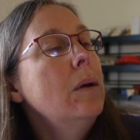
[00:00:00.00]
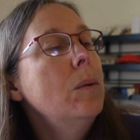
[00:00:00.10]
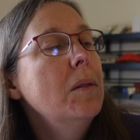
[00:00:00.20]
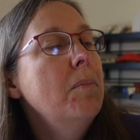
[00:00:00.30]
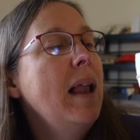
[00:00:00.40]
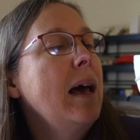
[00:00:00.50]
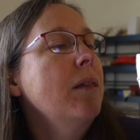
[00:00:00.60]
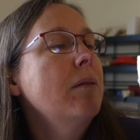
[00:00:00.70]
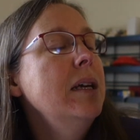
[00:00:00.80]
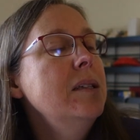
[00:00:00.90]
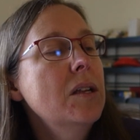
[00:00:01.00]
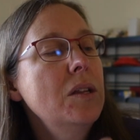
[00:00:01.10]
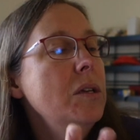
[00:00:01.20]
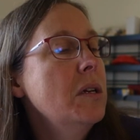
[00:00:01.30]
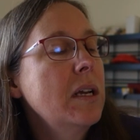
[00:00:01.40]
with black thread so that
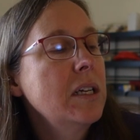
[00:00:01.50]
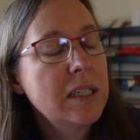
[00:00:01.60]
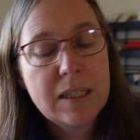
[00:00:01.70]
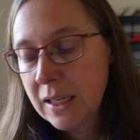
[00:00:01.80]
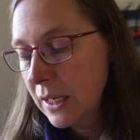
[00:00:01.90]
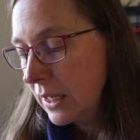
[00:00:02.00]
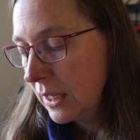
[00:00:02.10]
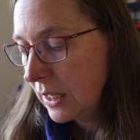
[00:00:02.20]
you don't actually see it.